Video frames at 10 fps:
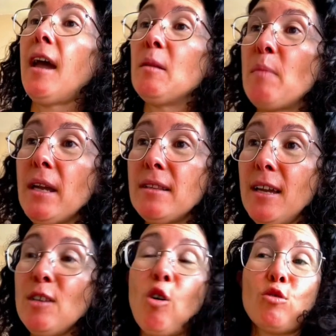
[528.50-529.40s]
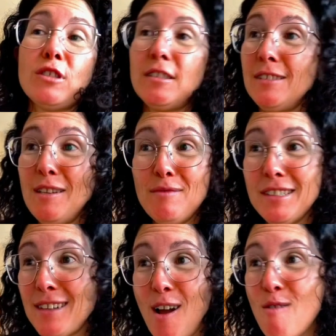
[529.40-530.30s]
And back then, or
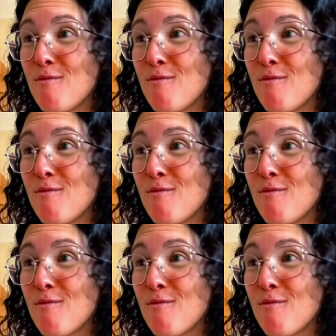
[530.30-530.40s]
even now,